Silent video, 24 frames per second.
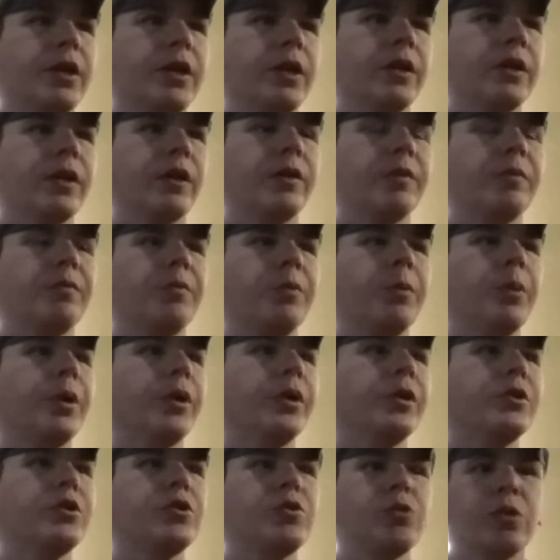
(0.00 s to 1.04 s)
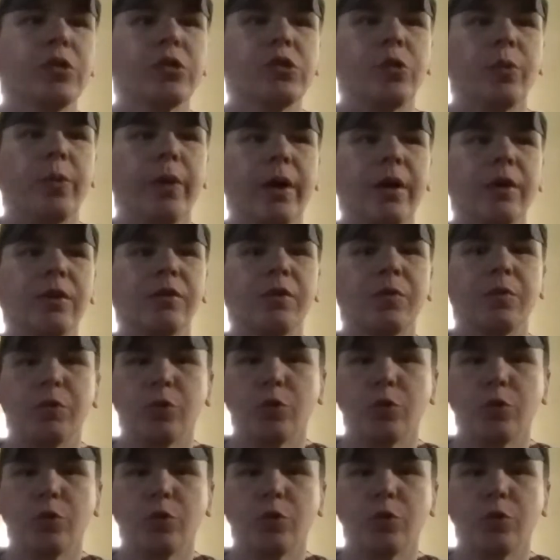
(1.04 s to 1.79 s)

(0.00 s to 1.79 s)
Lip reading: and then I've put 200 rounds of